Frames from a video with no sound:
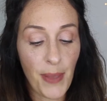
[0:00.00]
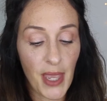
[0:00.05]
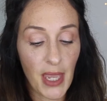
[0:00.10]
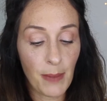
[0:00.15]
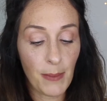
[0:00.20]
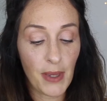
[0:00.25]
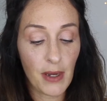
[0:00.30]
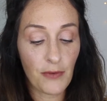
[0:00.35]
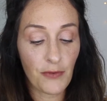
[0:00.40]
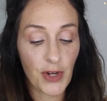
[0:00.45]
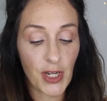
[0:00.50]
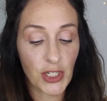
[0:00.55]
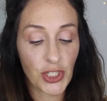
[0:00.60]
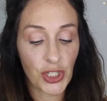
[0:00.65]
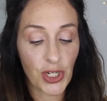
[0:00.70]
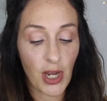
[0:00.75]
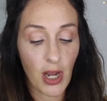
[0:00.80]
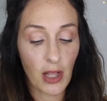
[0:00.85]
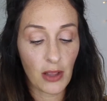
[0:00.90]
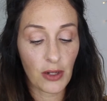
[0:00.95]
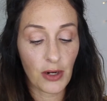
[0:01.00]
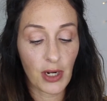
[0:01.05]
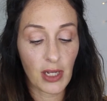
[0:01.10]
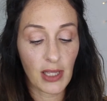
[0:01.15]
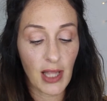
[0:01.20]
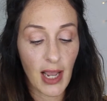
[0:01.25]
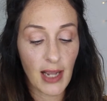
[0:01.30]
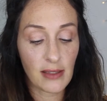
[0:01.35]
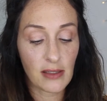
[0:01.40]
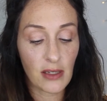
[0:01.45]
pigment-rich color
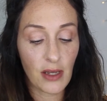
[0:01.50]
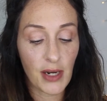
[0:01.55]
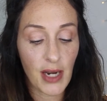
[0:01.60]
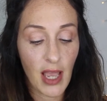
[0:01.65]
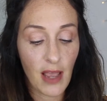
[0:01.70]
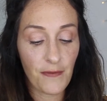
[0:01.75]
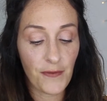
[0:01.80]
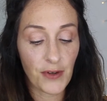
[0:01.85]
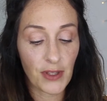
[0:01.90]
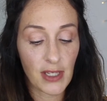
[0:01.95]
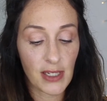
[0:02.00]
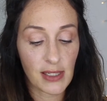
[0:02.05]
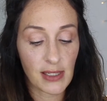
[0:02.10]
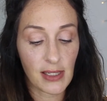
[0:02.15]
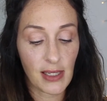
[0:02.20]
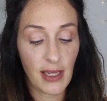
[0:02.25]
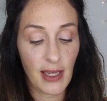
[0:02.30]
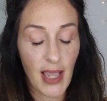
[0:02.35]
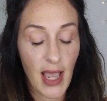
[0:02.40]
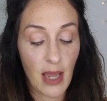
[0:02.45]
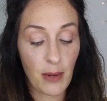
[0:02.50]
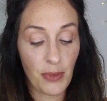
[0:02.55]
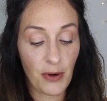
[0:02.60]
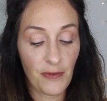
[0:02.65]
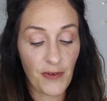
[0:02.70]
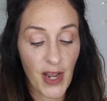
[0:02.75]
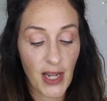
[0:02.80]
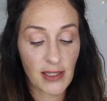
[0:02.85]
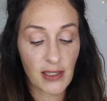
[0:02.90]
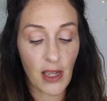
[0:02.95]
glides on effortlessly and
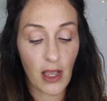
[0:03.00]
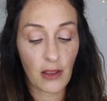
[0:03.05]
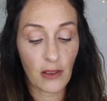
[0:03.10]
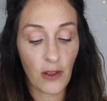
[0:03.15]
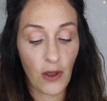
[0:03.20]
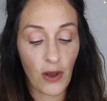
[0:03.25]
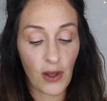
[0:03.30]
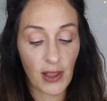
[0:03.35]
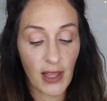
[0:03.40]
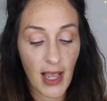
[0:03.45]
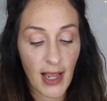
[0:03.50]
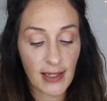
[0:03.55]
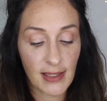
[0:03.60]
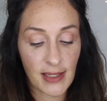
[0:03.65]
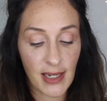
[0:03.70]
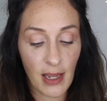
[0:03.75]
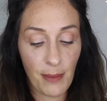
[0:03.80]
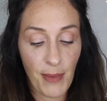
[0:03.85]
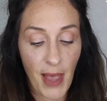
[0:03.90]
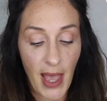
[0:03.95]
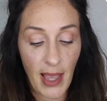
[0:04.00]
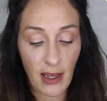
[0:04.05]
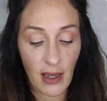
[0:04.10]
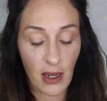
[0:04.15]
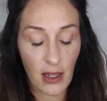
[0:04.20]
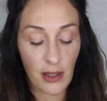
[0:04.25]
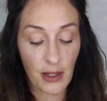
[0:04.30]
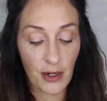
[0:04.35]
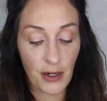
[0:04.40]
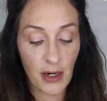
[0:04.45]
provides long-lasting matte
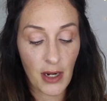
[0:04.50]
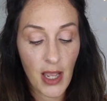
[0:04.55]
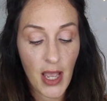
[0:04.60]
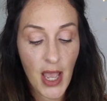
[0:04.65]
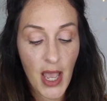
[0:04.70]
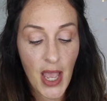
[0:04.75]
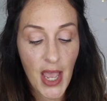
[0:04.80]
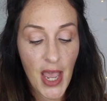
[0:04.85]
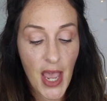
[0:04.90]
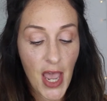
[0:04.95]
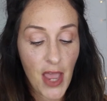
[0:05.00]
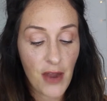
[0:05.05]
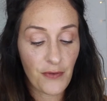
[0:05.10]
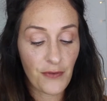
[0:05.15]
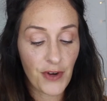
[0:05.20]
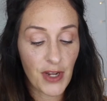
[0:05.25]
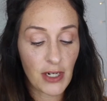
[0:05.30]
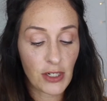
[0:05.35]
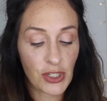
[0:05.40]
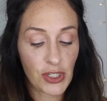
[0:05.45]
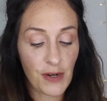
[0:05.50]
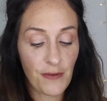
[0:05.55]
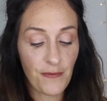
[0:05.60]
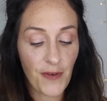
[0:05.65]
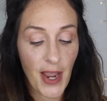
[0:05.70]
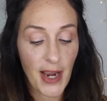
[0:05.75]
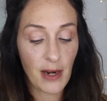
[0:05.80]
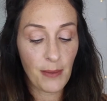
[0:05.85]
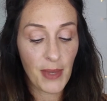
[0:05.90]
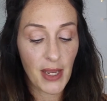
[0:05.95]
color. Enriched
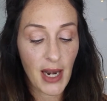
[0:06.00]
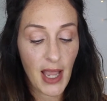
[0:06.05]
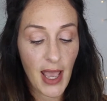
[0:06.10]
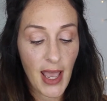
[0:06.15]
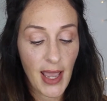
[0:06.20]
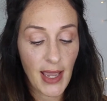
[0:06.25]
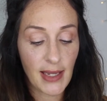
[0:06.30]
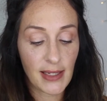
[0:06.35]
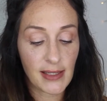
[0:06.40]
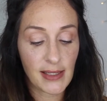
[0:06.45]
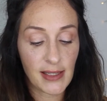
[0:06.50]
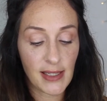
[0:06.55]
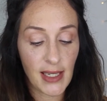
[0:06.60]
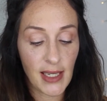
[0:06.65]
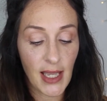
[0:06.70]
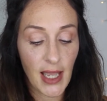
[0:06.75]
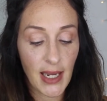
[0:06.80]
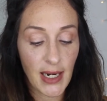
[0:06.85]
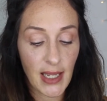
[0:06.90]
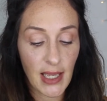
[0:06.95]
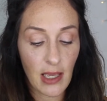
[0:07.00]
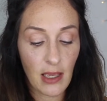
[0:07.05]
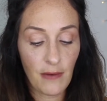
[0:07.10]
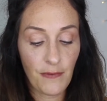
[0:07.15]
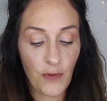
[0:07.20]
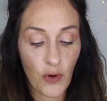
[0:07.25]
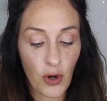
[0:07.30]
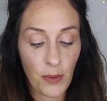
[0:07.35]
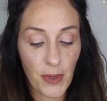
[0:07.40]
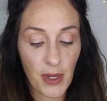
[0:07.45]
vitamin A, C, and E
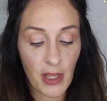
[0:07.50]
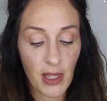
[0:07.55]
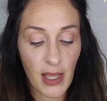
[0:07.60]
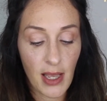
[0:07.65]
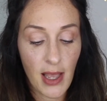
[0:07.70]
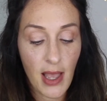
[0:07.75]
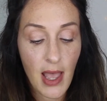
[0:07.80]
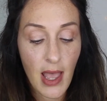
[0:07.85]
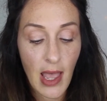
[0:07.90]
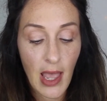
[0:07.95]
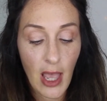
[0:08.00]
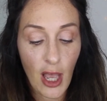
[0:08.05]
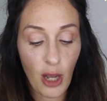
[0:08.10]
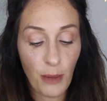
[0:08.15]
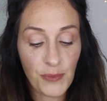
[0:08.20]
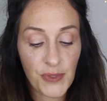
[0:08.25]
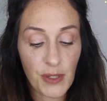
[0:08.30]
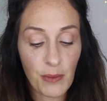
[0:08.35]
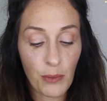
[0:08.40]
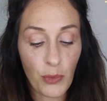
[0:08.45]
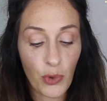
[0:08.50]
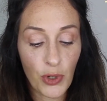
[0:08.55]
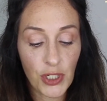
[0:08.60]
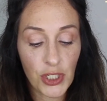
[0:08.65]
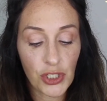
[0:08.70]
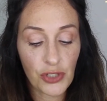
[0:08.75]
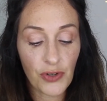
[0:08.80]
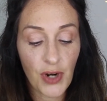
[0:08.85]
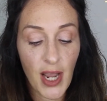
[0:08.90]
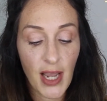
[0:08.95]
formula helps
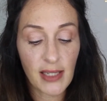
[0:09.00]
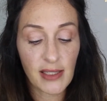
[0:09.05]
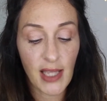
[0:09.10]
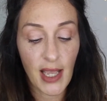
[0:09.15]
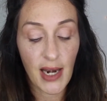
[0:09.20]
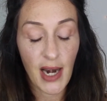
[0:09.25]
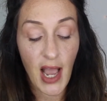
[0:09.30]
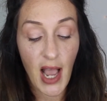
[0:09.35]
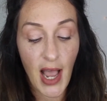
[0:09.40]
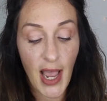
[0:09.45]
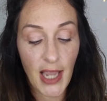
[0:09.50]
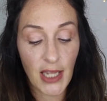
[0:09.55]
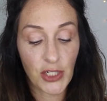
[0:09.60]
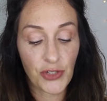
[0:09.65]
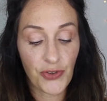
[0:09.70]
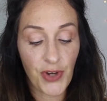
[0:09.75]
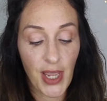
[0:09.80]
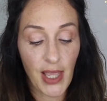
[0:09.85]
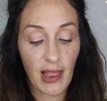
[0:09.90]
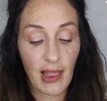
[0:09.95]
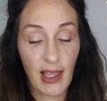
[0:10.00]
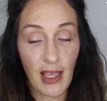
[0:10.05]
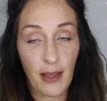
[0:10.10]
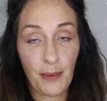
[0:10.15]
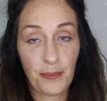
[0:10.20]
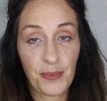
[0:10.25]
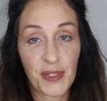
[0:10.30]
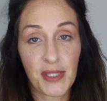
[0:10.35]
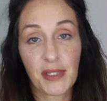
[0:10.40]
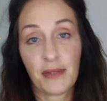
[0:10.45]
moisturize and hydrate
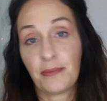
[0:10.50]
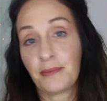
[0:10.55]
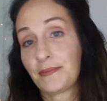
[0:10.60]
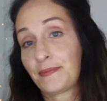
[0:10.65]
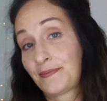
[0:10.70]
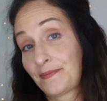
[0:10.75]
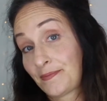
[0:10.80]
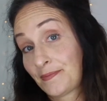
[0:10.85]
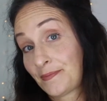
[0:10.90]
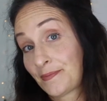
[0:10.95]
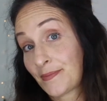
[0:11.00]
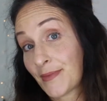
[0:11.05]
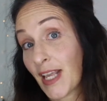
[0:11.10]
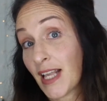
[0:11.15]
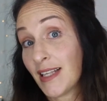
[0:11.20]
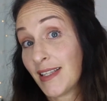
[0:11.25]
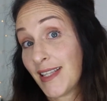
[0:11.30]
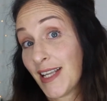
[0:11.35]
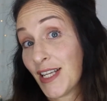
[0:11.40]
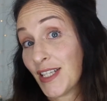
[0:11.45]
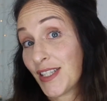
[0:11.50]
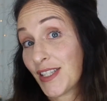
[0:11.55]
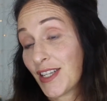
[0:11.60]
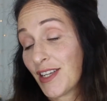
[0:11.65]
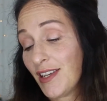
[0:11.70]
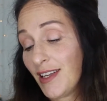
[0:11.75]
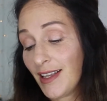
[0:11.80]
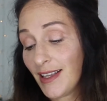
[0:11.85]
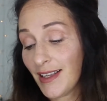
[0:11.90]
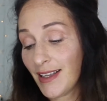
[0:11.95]
lips. Sounds
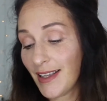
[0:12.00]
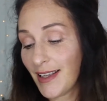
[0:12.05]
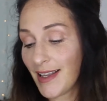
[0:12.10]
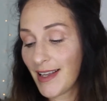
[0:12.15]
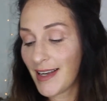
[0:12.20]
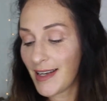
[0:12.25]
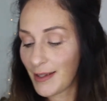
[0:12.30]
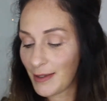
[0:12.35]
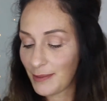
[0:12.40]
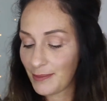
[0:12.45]
good.